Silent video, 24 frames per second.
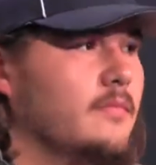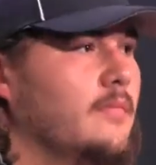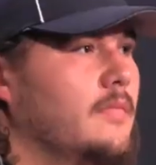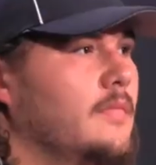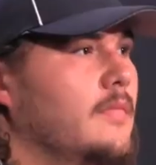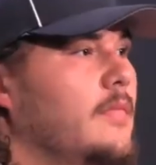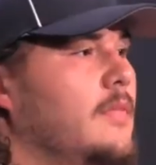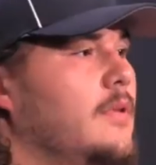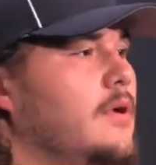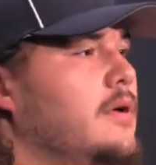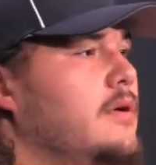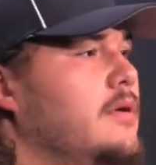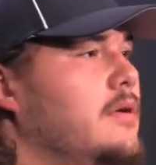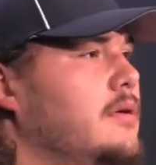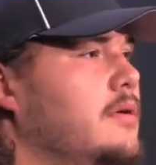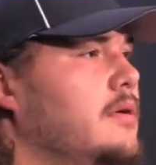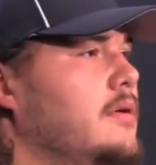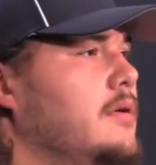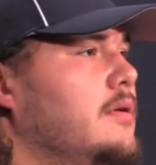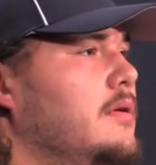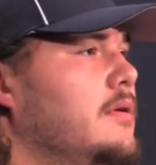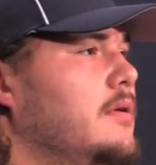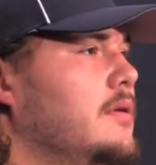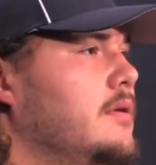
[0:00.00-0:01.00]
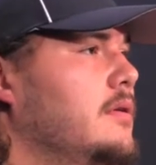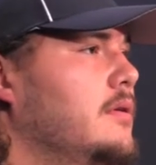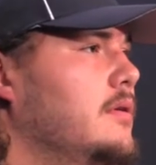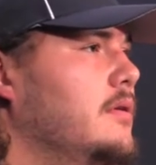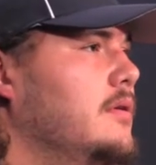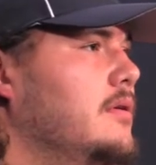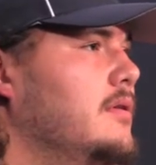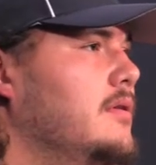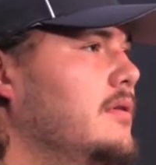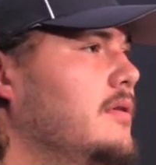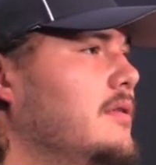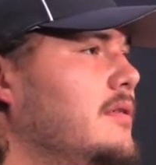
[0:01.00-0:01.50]
Ty, what's your read on
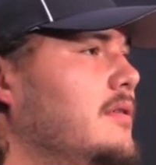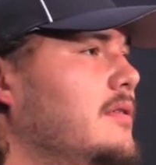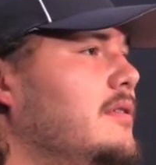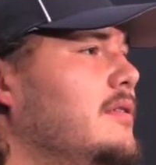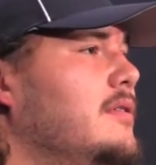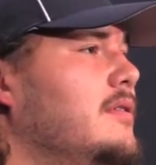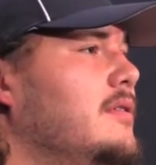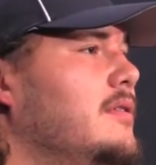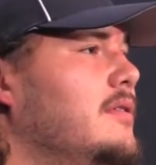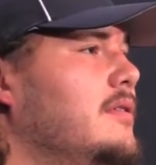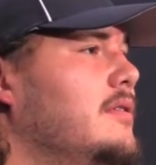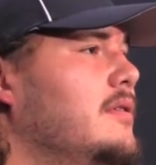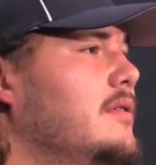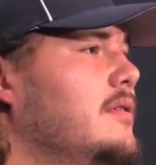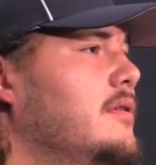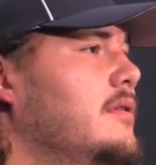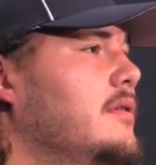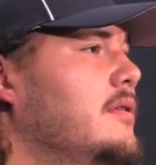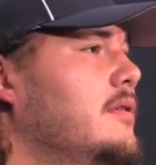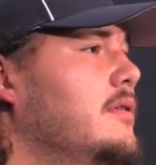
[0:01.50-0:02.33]
Eastern Michigan?